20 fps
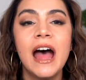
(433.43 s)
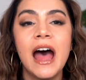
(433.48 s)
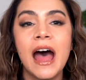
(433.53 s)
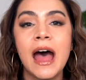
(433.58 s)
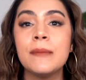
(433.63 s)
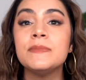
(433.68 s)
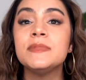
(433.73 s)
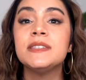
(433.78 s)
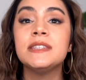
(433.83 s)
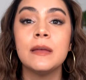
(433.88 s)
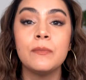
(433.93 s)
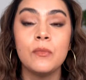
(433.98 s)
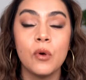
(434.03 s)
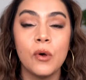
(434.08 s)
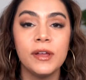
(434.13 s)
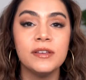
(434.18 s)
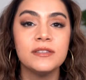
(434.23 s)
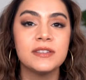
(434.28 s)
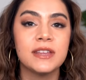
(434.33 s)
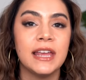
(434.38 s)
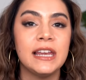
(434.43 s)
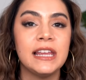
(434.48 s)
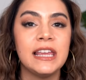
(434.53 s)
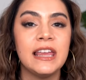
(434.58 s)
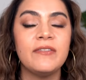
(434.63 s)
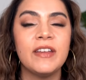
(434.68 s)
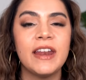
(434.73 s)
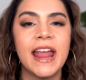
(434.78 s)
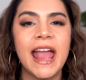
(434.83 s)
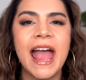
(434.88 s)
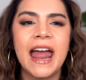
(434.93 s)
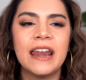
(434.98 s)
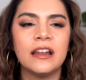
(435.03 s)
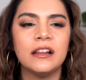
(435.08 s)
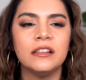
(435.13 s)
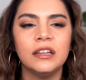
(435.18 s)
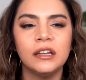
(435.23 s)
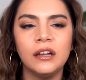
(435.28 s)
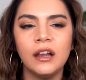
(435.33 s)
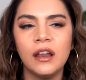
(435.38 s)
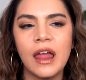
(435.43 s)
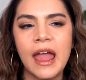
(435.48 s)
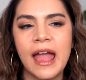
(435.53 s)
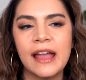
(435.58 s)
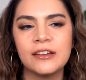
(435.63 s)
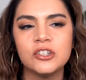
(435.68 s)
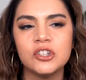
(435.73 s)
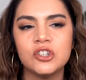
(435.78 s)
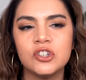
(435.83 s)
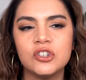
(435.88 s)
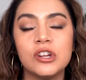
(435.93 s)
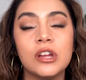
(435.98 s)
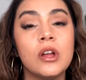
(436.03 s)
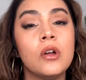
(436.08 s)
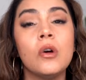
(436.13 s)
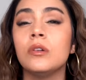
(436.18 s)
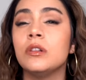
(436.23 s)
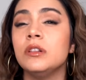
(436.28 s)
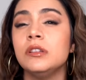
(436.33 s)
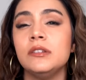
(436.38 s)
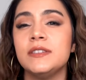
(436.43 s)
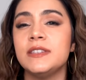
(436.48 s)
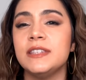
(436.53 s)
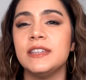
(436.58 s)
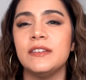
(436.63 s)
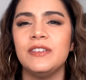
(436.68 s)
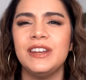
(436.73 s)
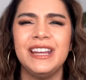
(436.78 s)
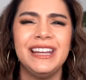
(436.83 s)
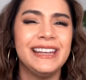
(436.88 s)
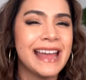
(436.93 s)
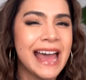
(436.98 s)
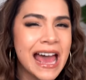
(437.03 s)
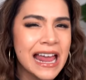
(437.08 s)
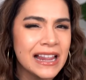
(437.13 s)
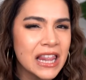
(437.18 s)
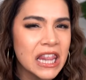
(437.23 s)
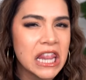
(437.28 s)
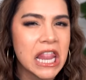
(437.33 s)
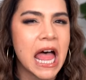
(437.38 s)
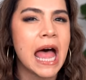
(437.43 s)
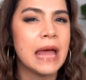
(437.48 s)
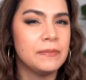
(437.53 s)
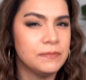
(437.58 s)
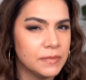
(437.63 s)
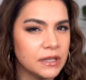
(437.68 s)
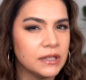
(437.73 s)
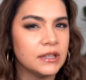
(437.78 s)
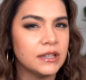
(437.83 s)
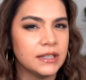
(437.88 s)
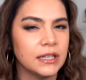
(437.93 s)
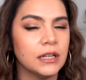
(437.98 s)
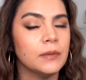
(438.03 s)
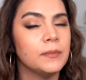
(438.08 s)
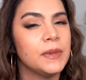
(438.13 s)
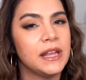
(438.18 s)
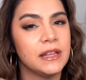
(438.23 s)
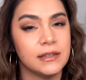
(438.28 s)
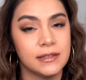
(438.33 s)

Um, some oils can even add a little extra occlusivity, not a lot, but a little bit.